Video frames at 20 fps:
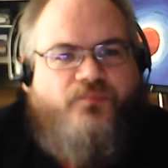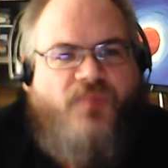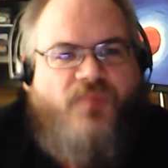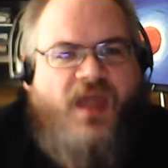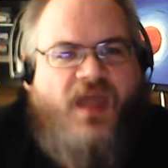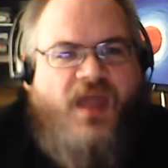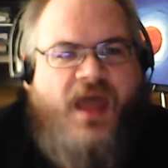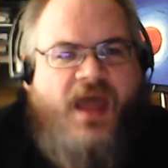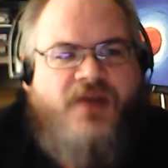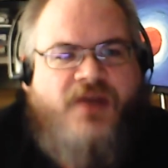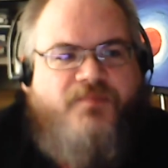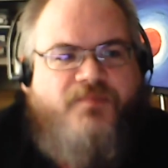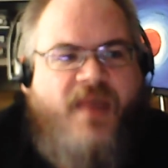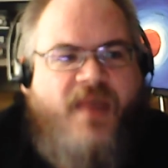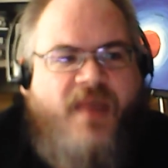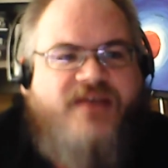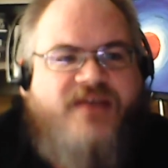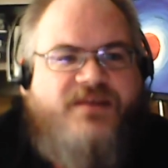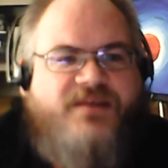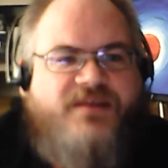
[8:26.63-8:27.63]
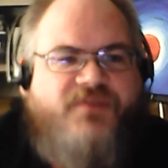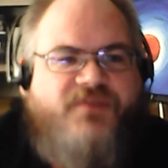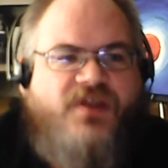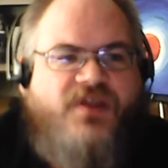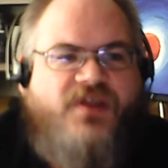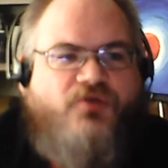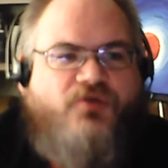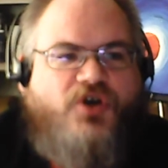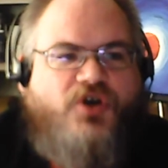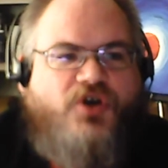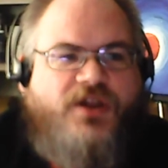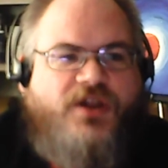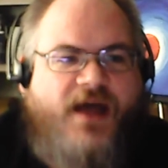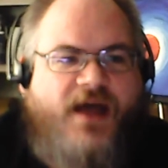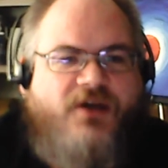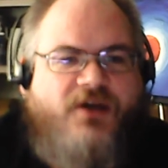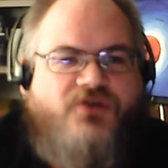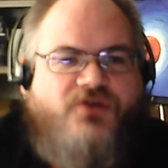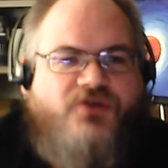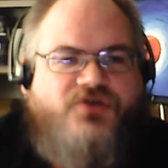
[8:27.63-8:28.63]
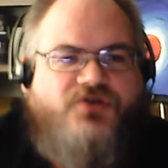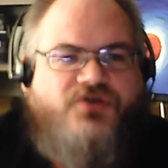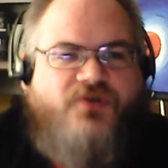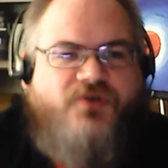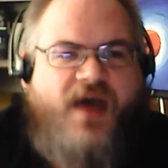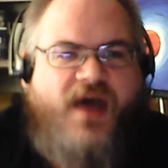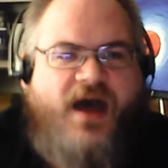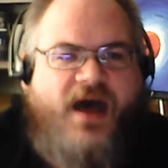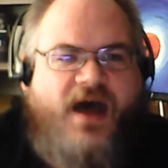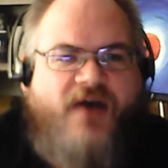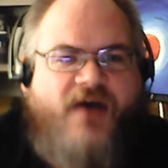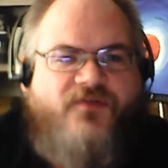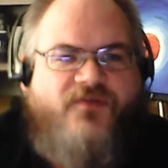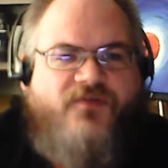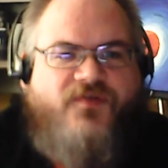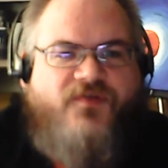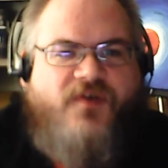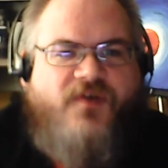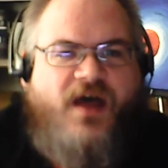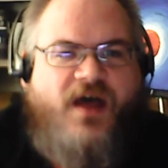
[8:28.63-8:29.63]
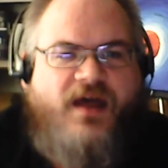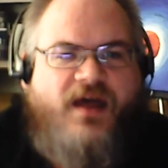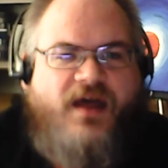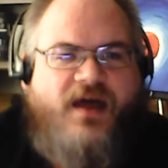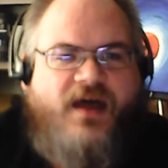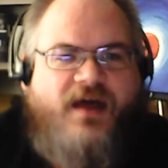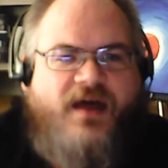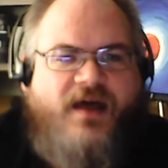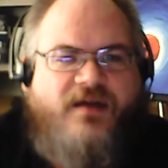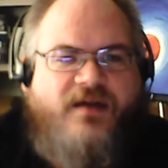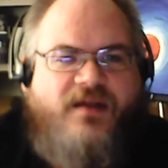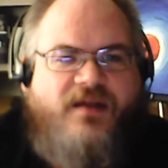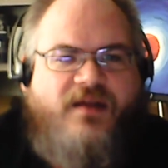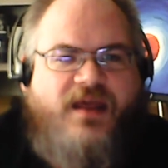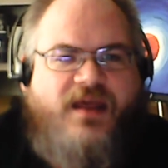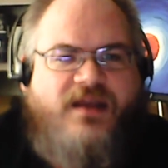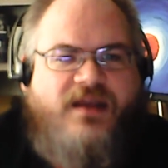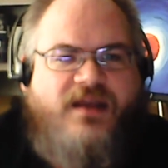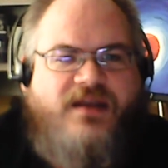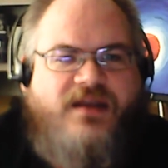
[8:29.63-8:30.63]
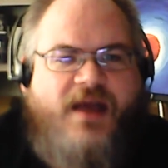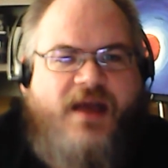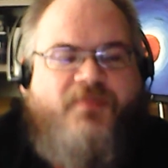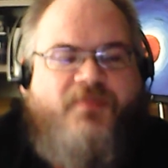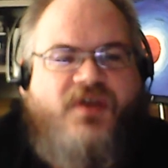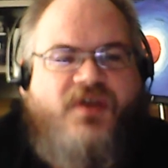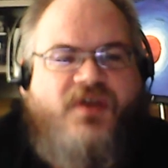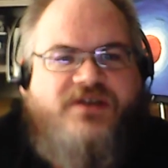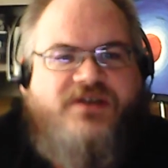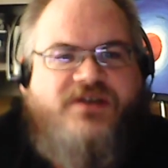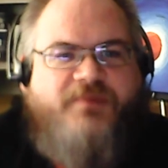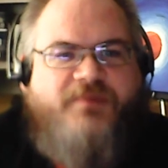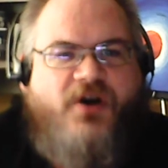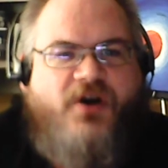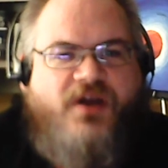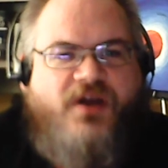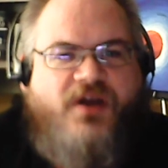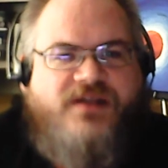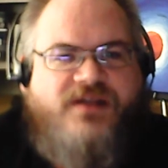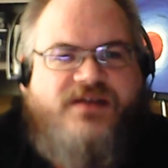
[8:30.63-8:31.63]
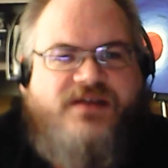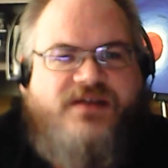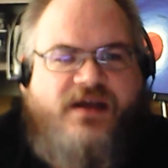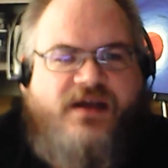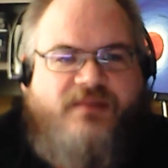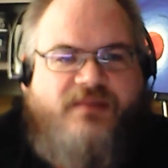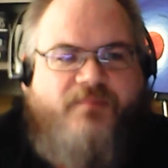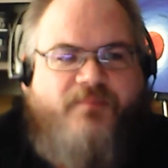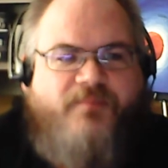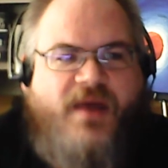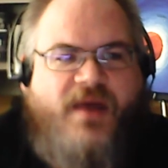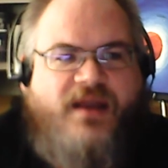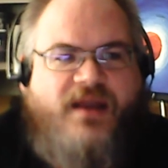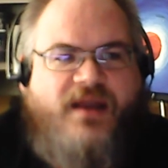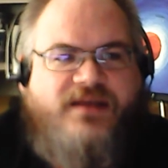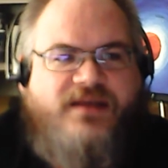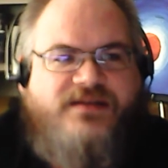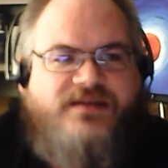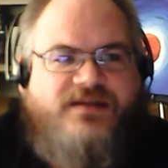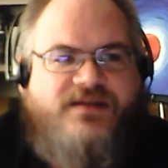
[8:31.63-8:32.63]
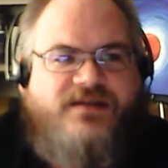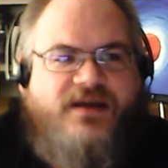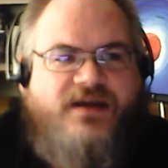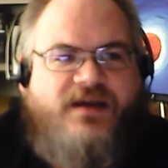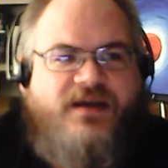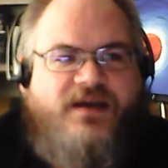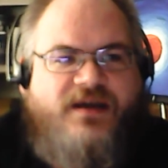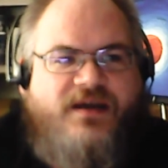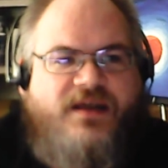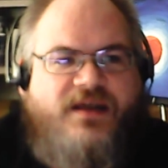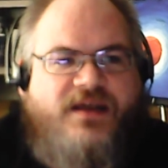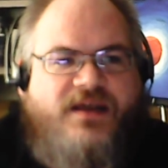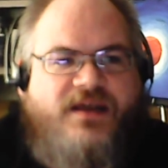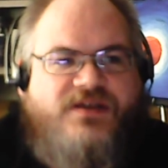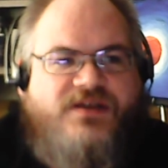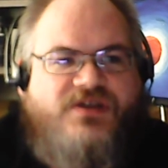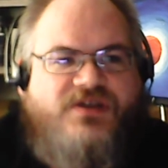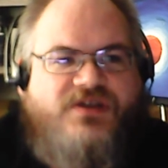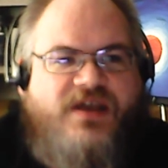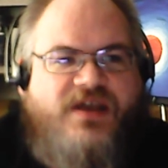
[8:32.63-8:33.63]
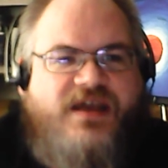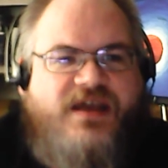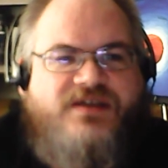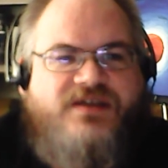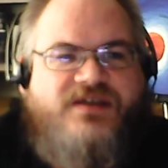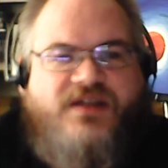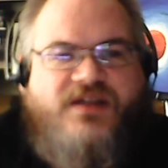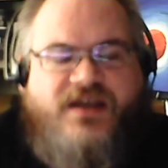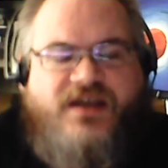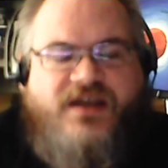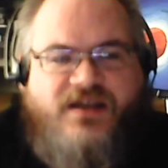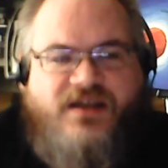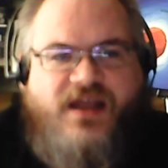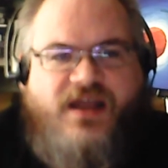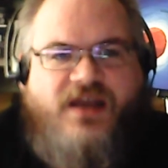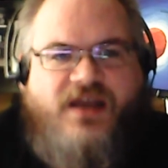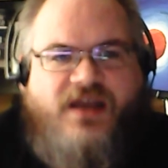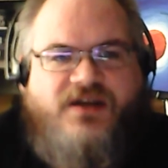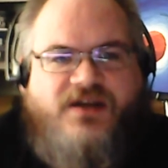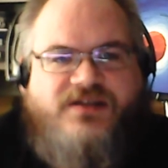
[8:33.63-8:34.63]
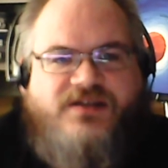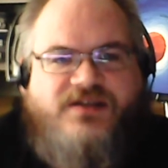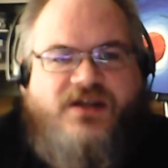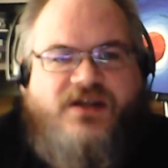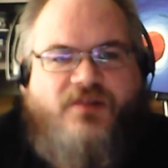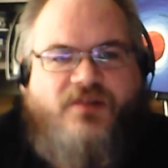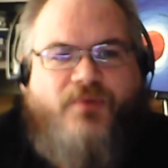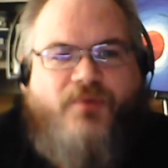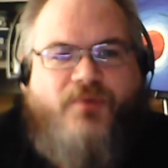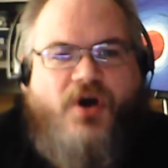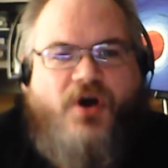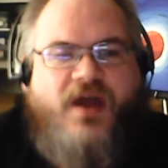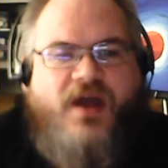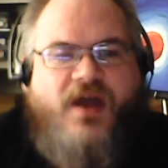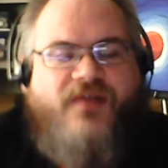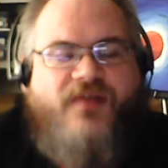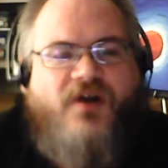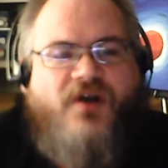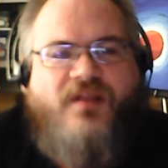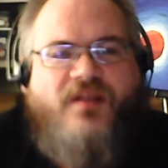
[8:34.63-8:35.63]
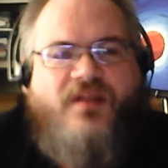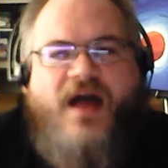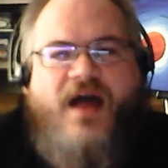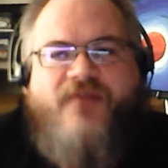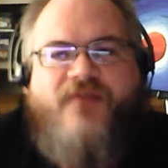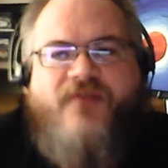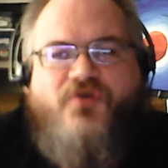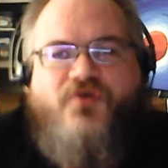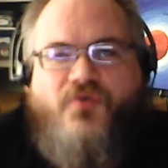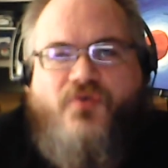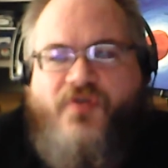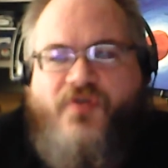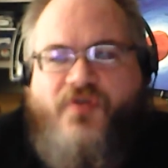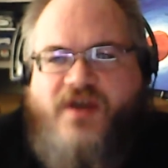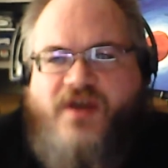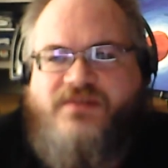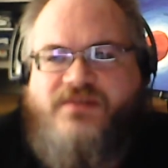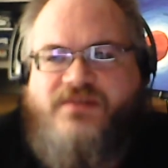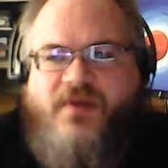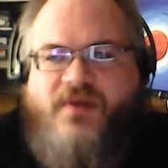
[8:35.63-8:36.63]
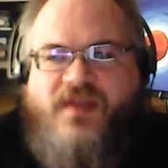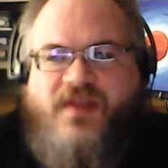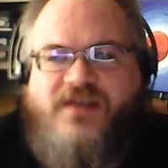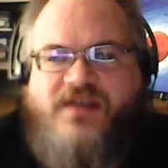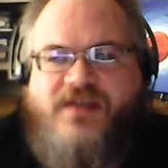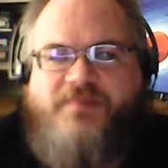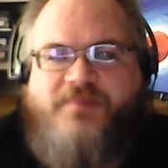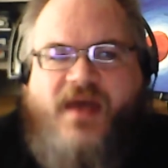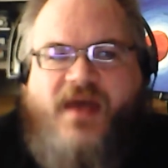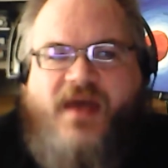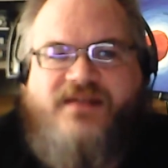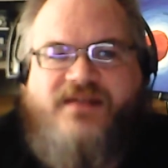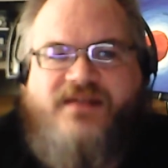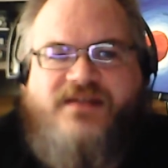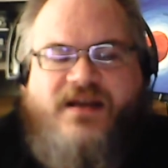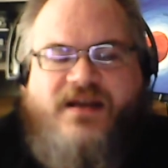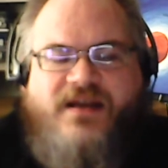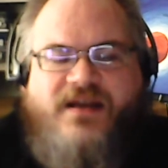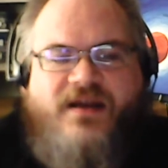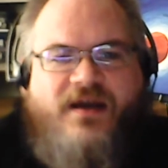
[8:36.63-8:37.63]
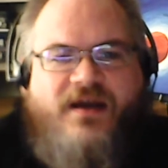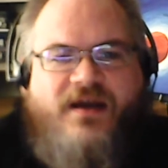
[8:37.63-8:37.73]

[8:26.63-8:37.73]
And make something that will allow you to have an in-depth experience, but is easily contained in a single book. And there are a lot of cool things about the Expanse that